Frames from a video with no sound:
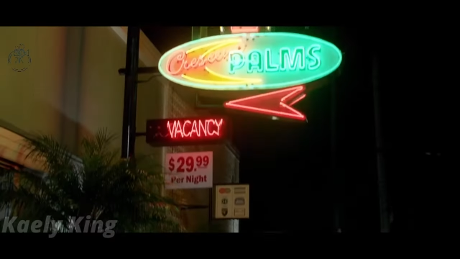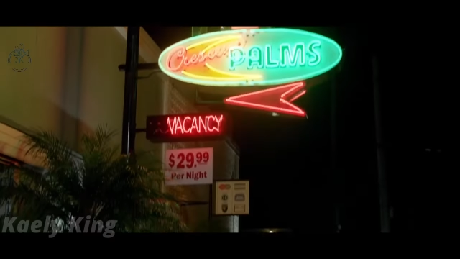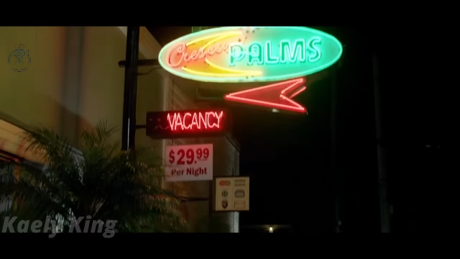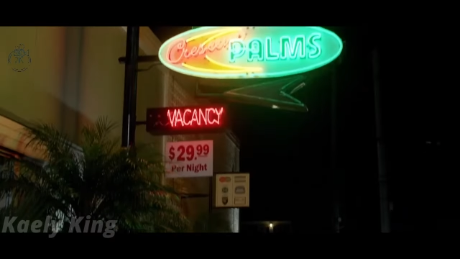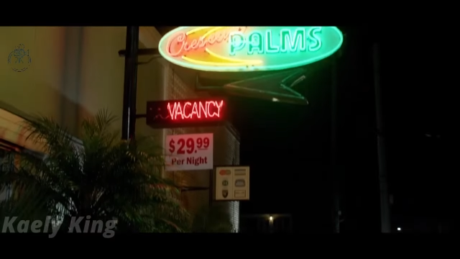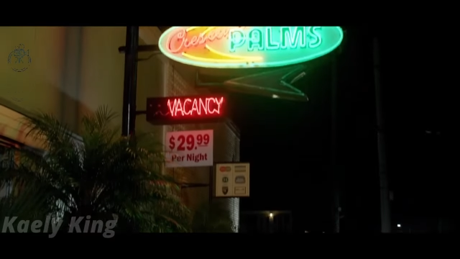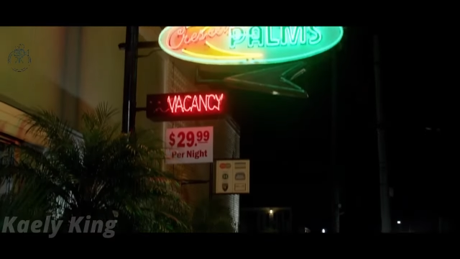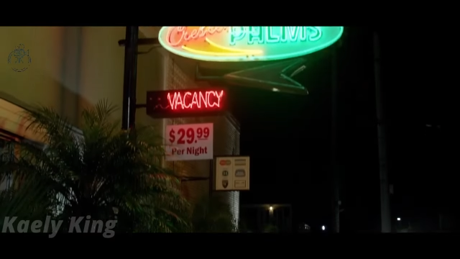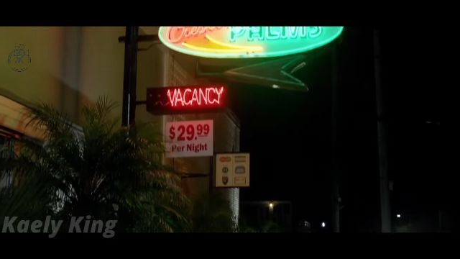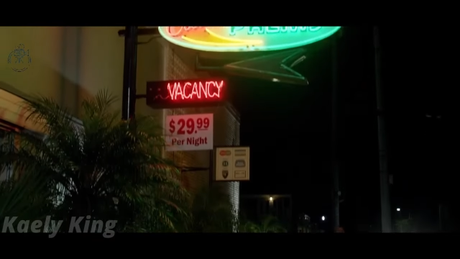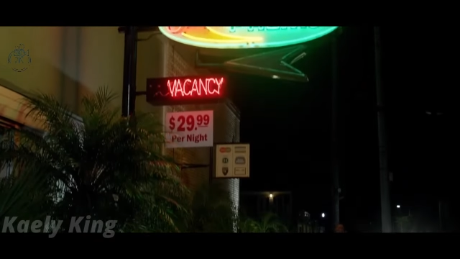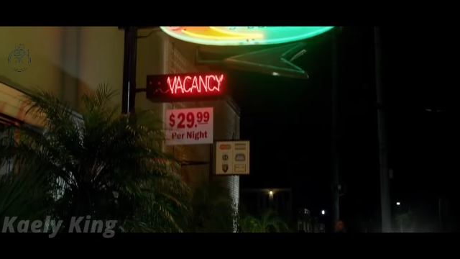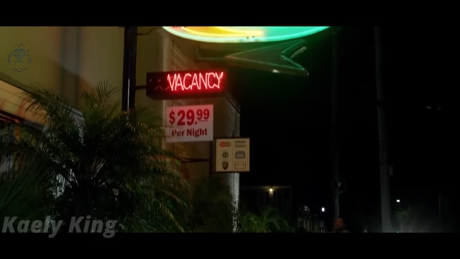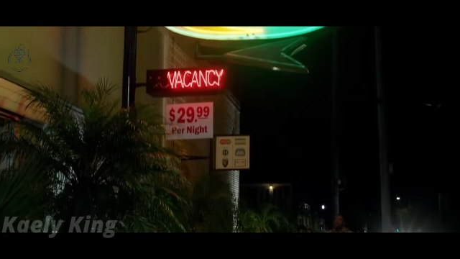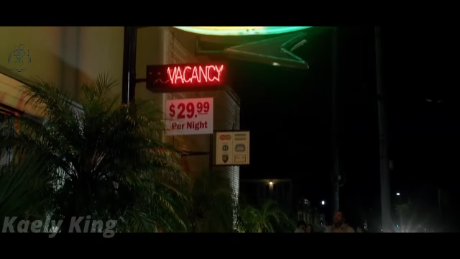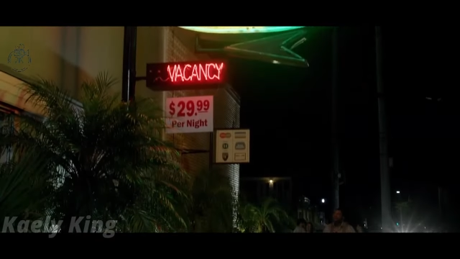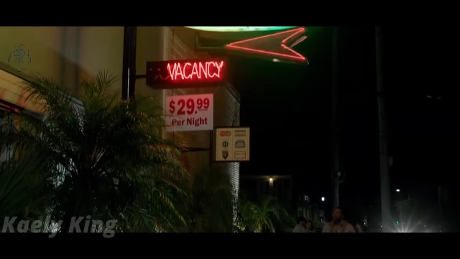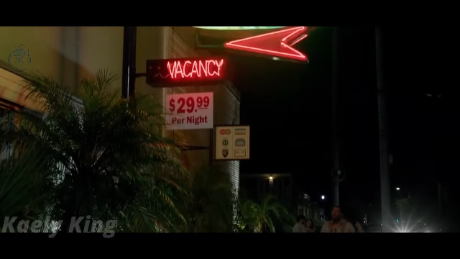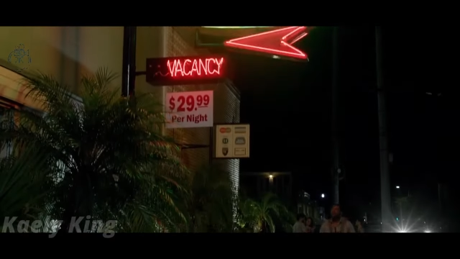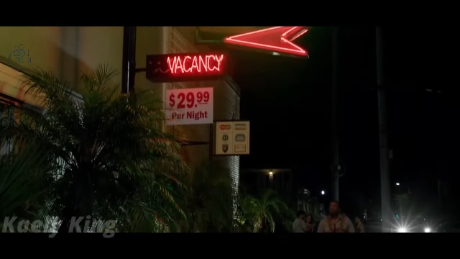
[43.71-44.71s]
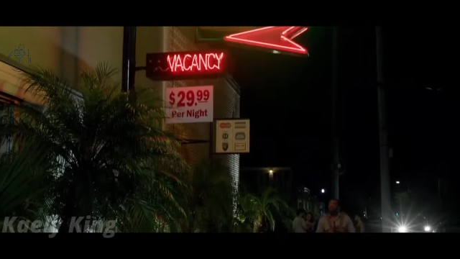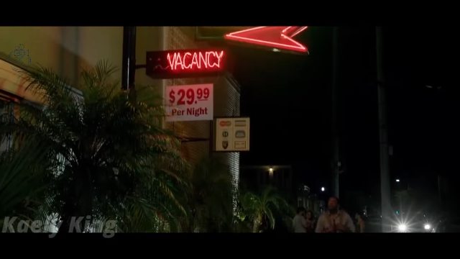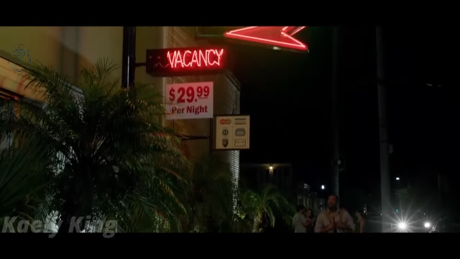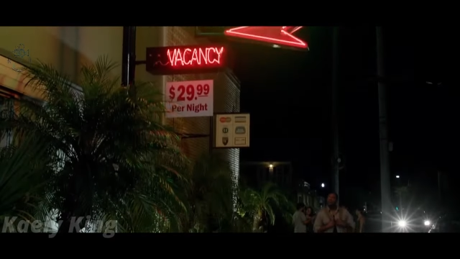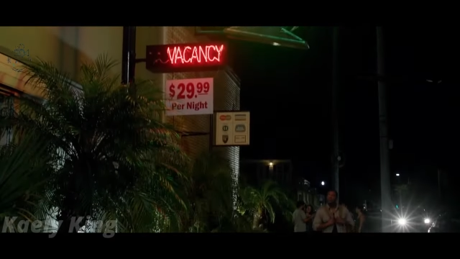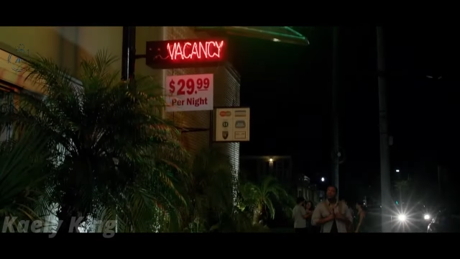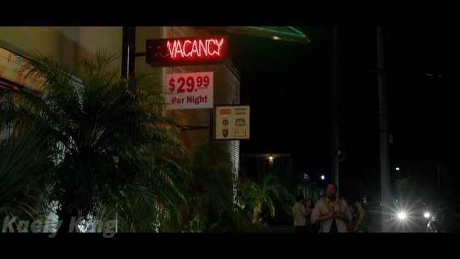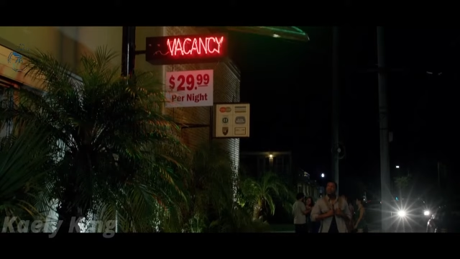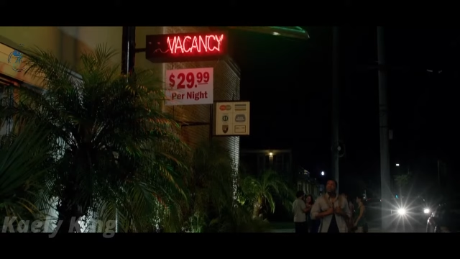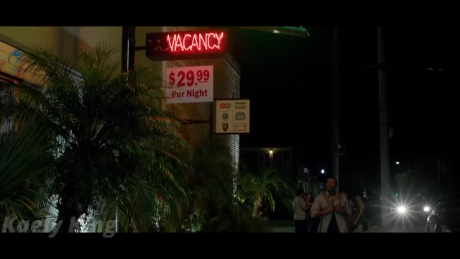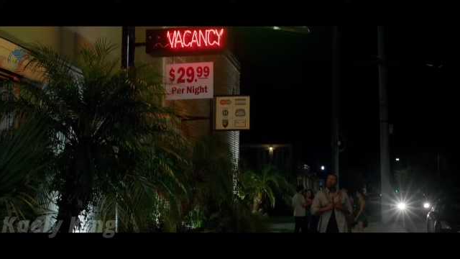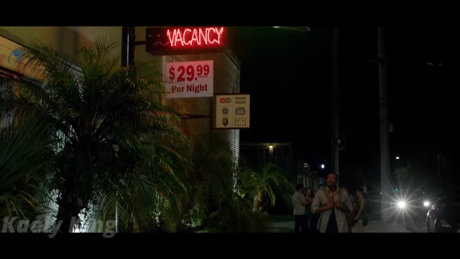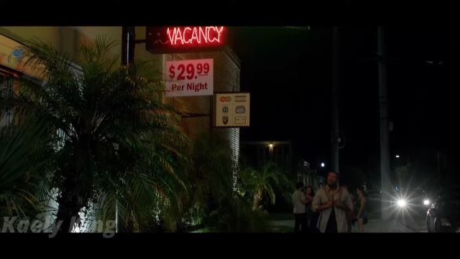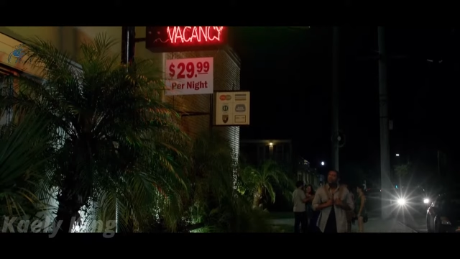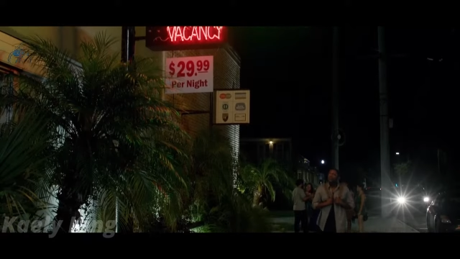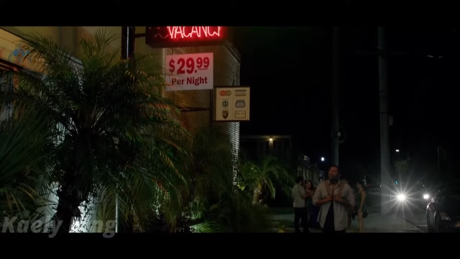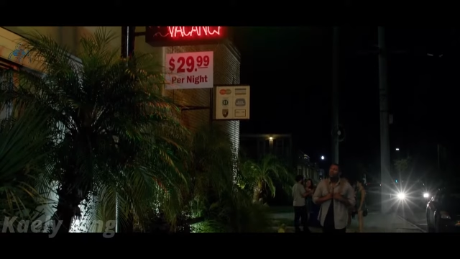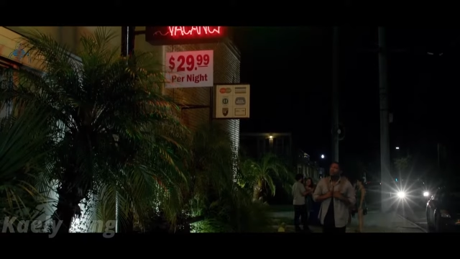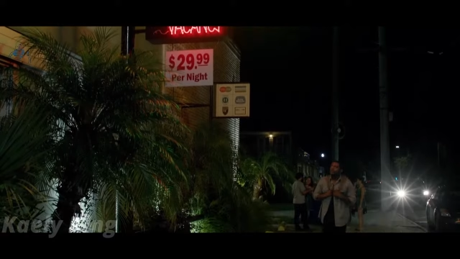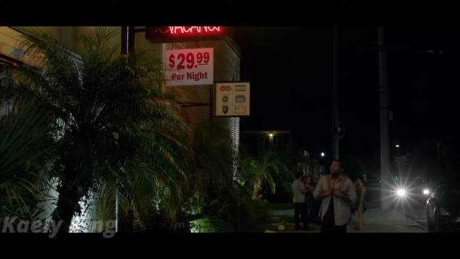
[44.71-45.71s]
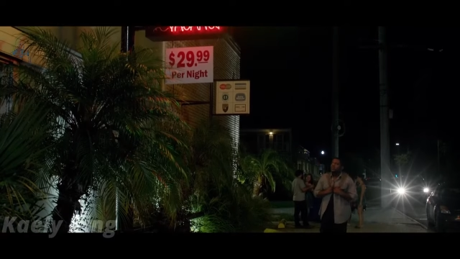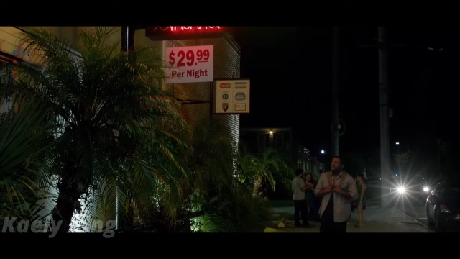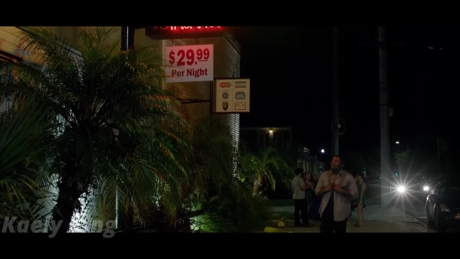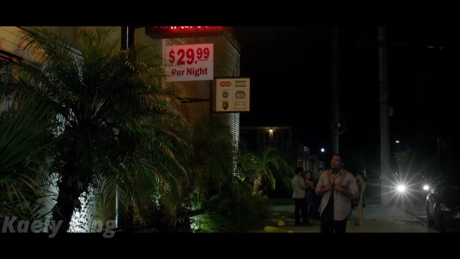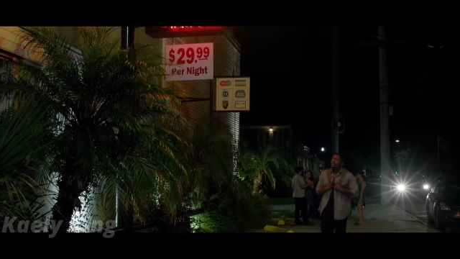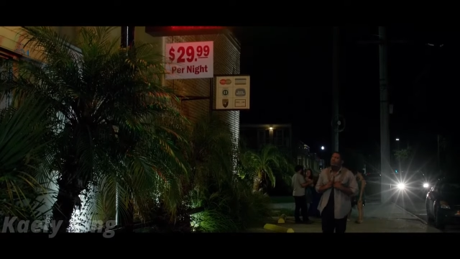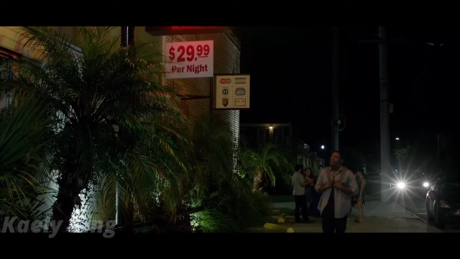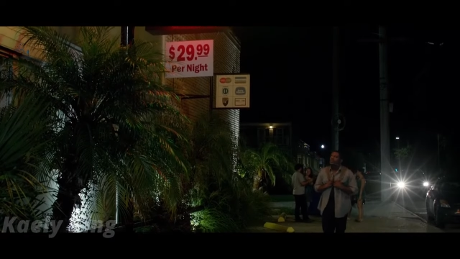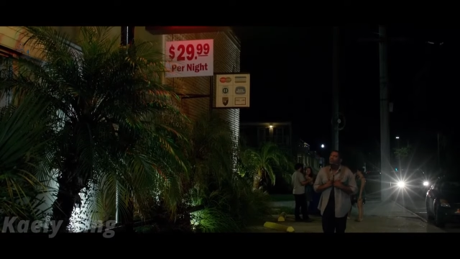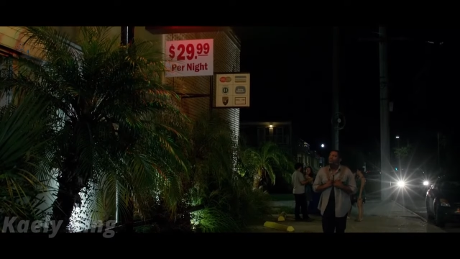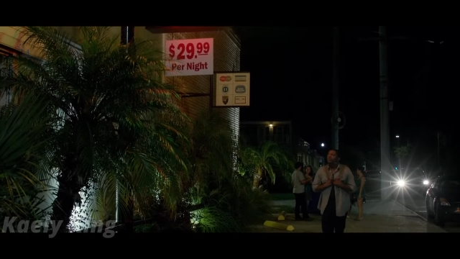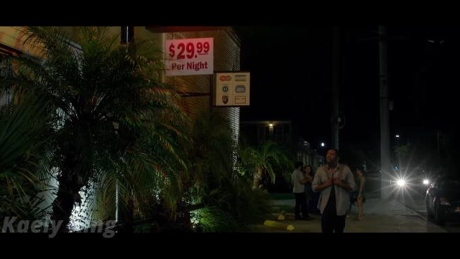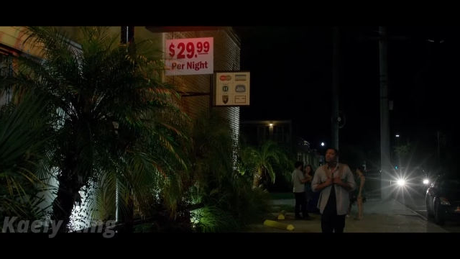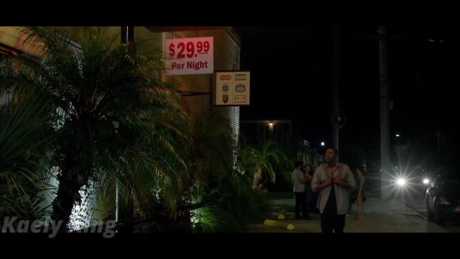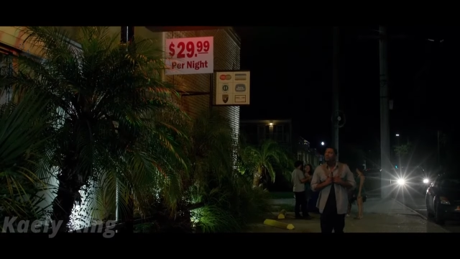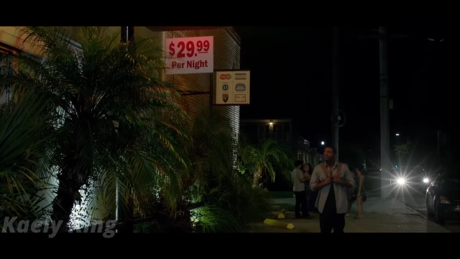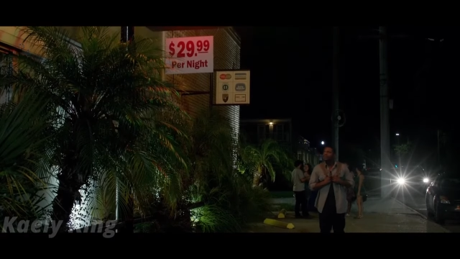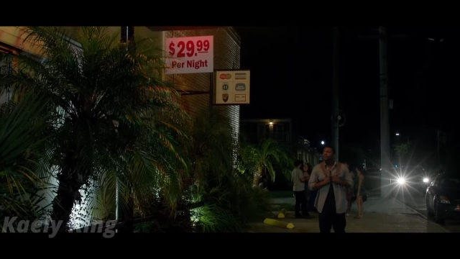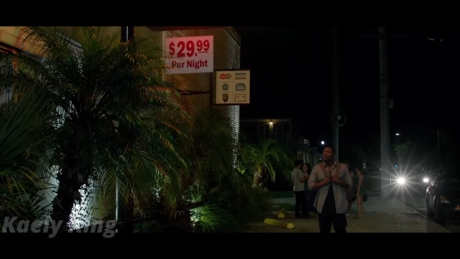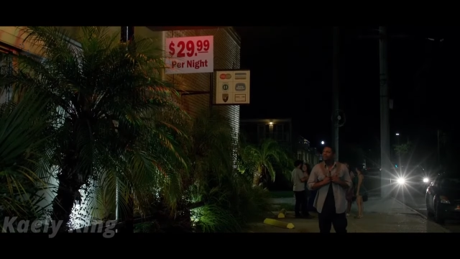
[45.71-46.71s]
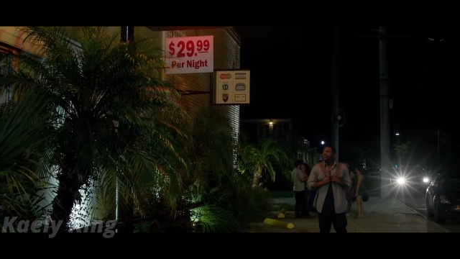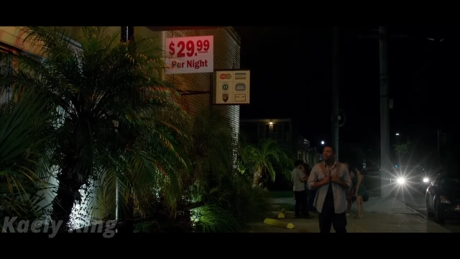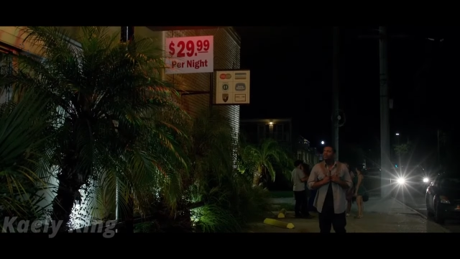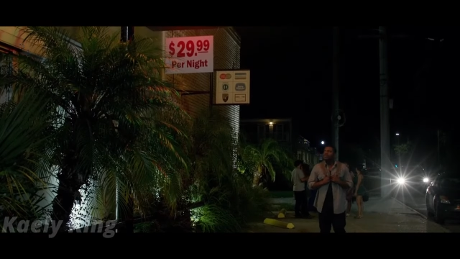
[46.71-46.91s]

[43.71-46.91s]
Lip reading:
No face is visible, so there are no lips to read.